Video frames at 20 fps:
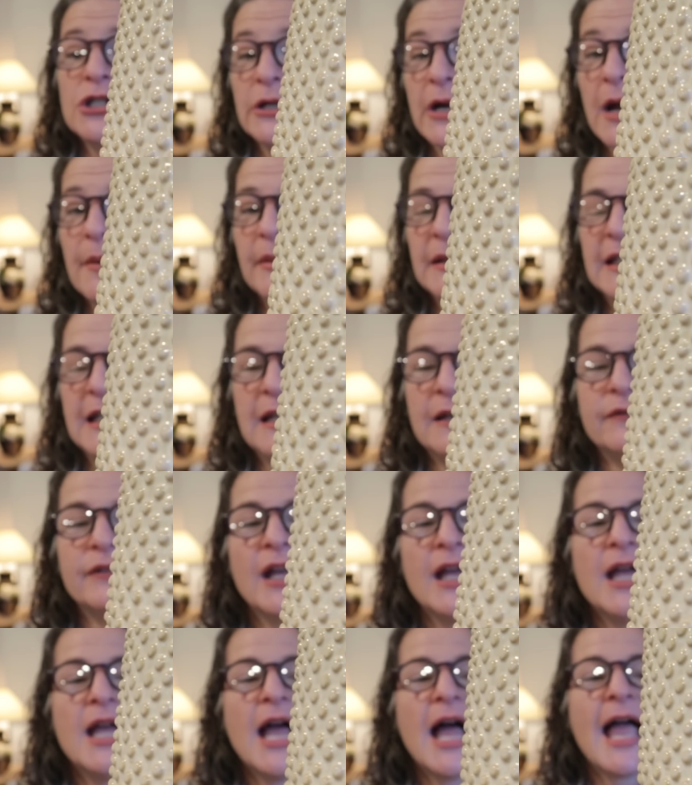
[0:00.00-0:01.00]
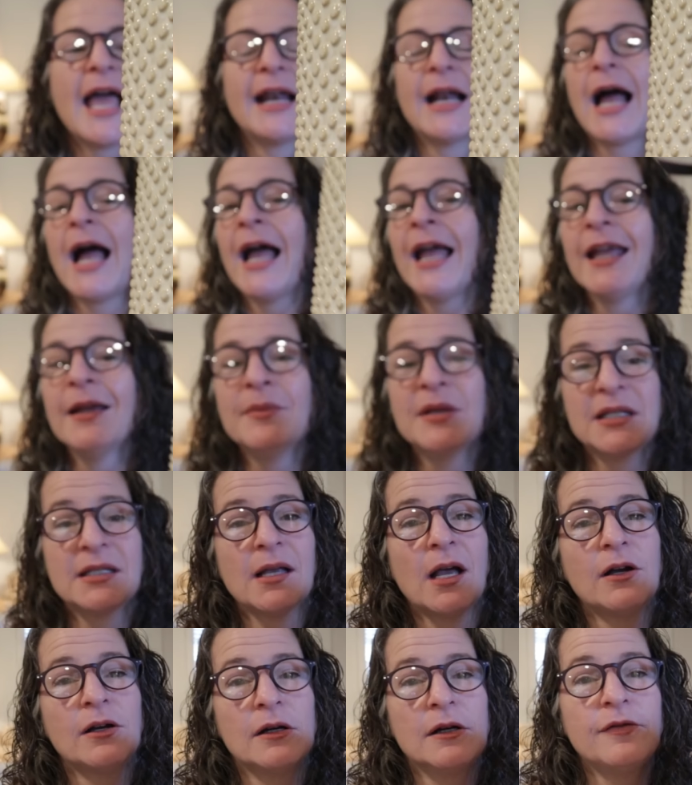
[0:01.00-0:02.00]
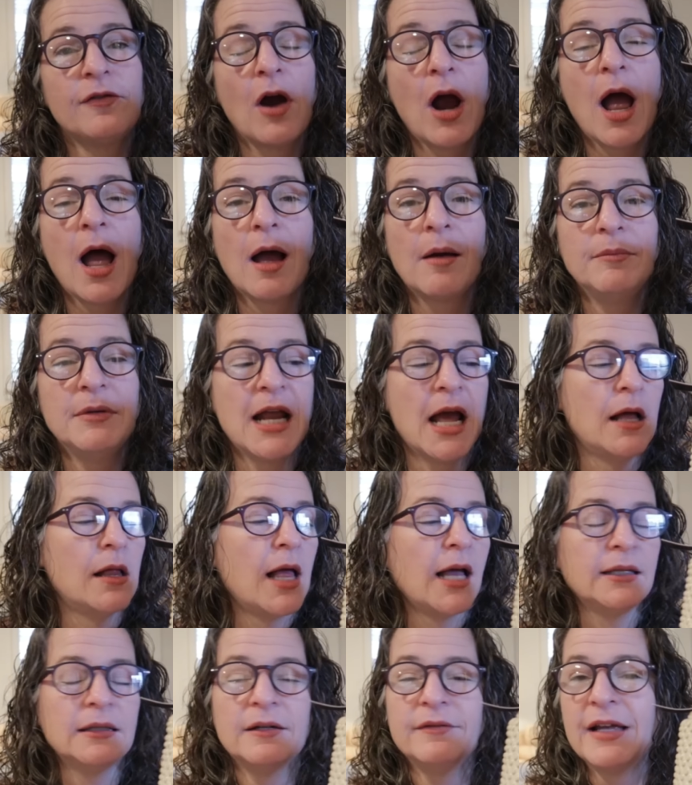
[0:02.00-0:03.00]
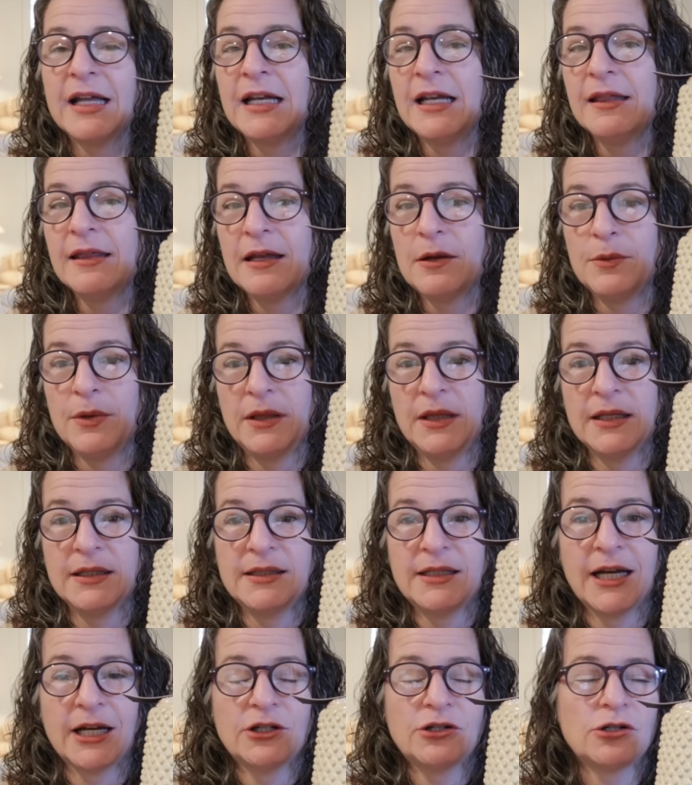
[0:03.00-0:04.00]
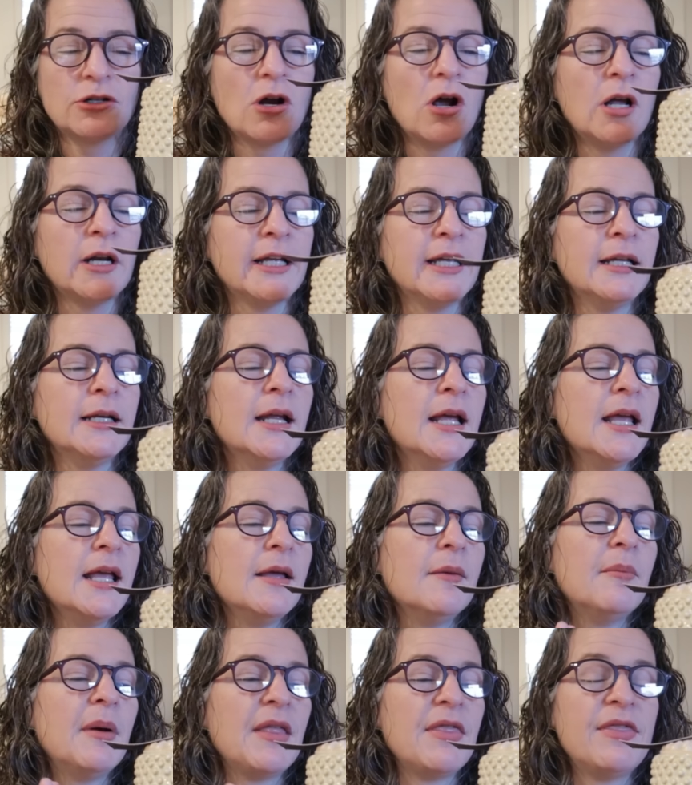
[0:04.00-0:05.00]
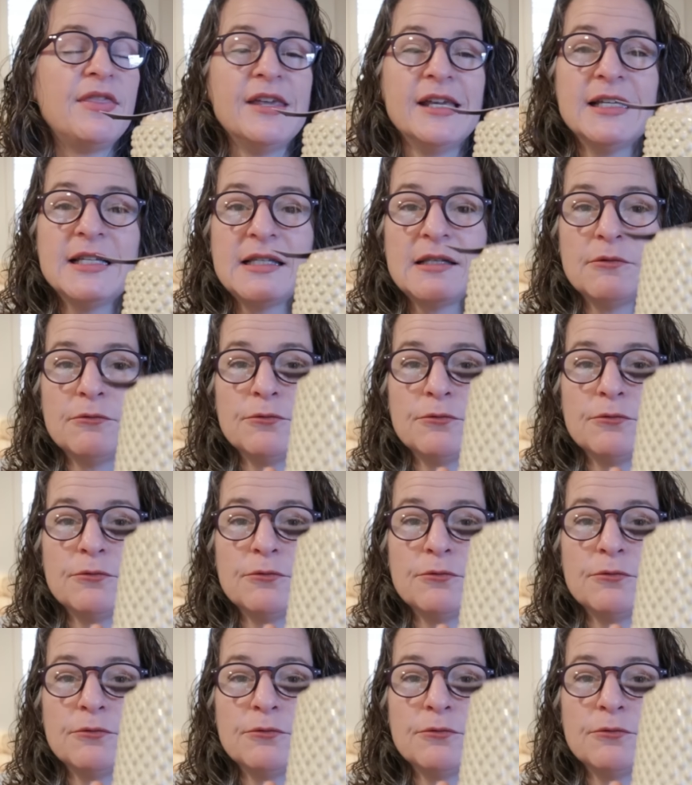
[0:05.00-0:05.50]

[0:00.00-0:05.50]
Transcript: year, I believe. And I am a sucker for hobnail. I love anything with this texture on it, but this